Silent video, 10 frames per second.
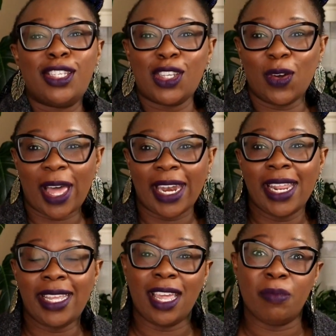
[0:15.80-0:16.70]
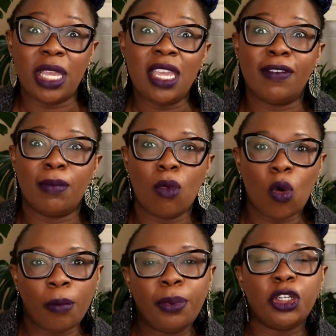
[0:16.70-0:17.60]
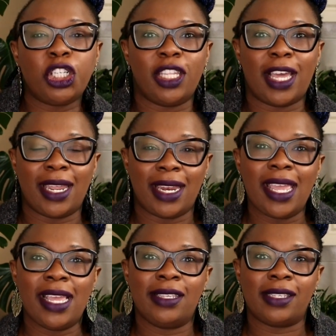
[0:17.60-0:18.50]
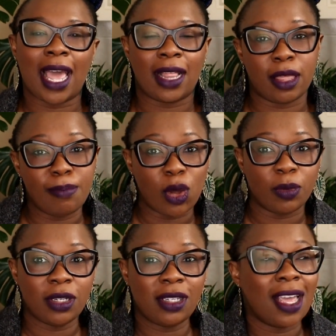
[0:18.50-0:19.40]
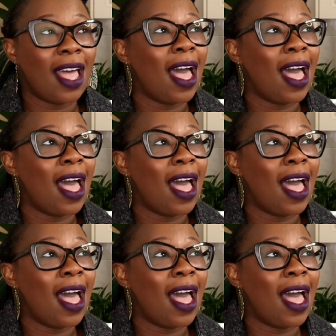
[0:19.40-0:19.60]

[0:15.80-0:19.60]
so that it can be even more bushy than it is at the moment.